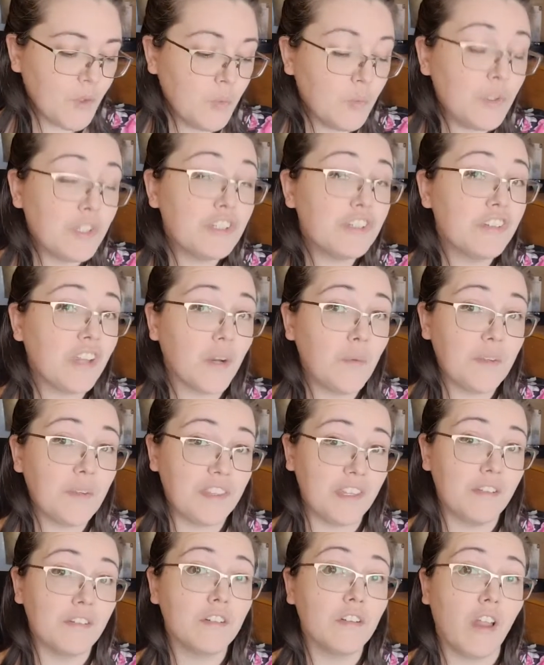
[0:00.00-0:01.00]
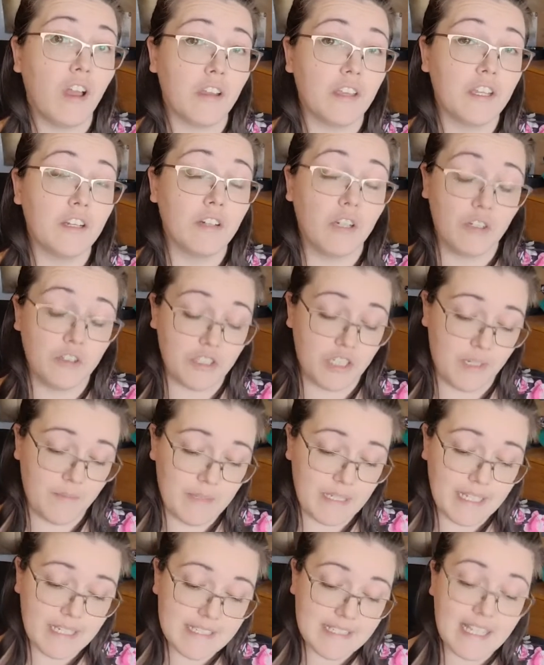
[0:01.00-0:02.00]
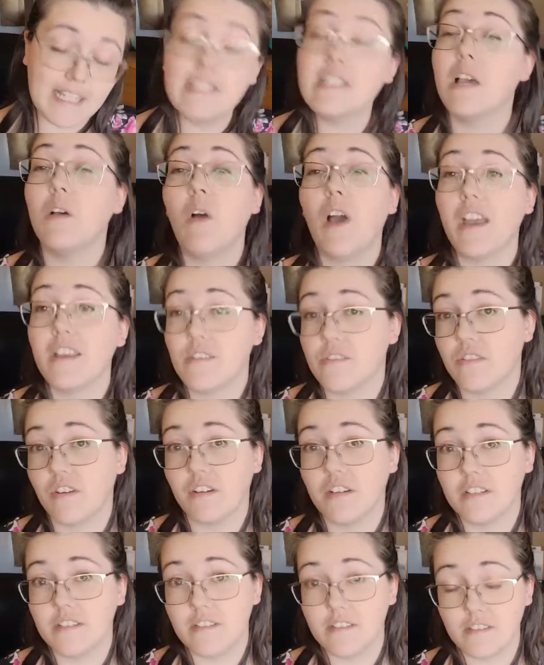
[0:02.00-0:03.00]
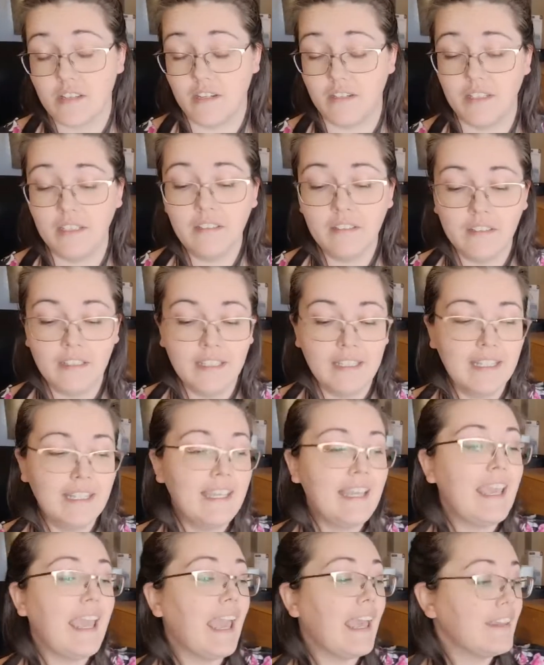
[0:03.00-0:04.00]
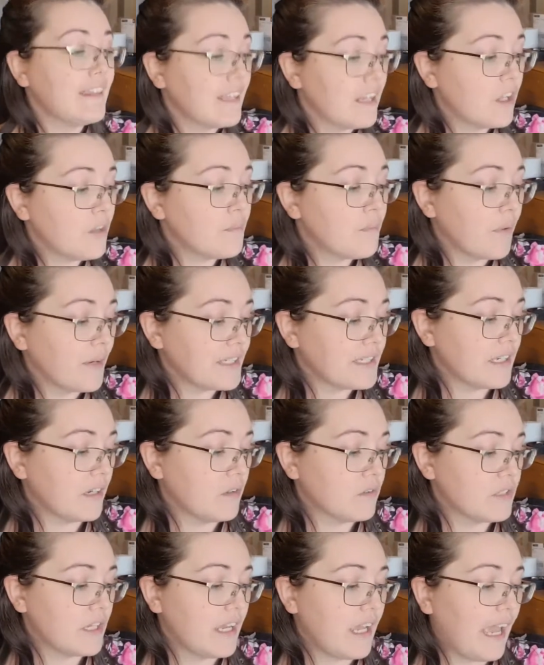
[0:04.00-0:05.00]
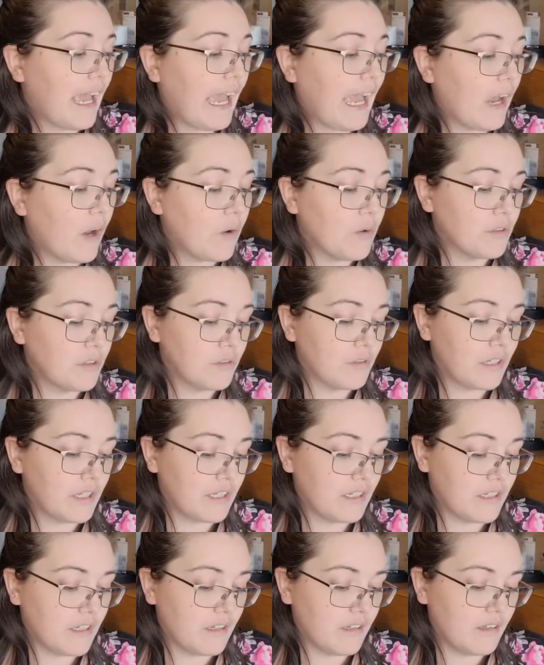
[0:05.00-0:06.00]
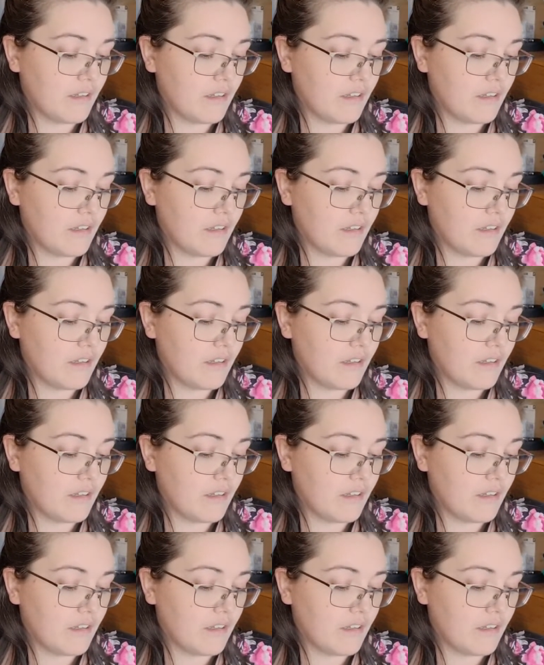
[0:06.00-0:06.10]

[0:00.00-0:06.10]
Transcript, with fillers: We'll start with interlocking crochet because that's how I started designing. And then I'll point out how you can